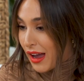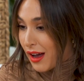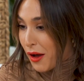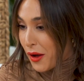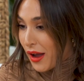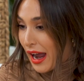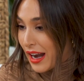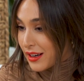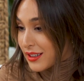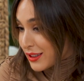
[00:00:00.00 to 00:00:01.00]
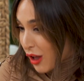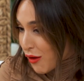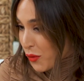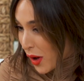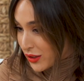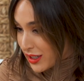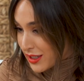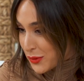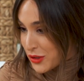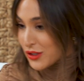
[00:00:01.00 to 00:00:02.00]
and Love
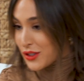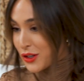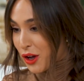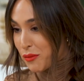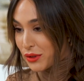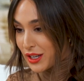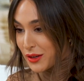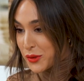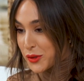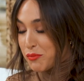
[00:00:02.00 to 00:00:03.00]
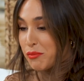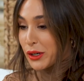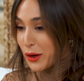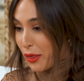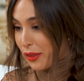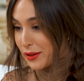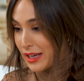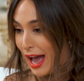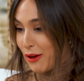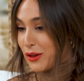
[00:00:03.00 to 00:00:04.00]
Wellness, which is your company, was birthed
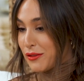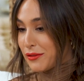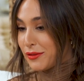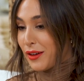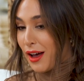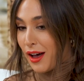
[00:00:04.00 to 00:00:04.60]
out of